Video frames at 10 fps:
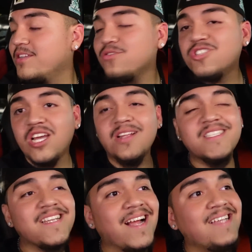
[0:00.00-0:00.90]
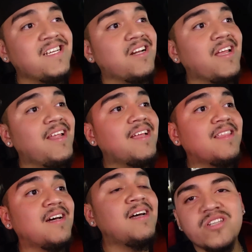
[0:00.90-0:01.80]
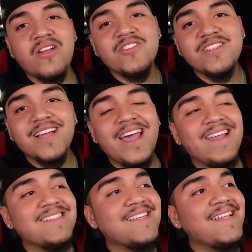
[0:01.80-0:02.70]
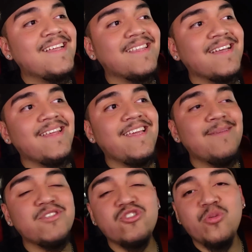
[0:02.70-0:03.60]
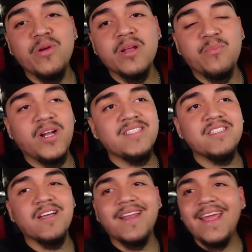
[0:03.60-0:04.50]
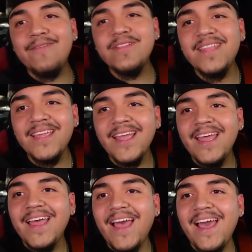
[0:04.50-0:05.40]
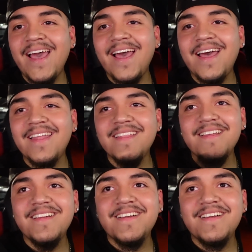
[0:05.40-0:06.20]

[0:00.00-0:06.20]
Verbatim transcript: So shout out to the guys that are getting it done. Shout out to the guy that is getting it done. He gave me super good prices on everything and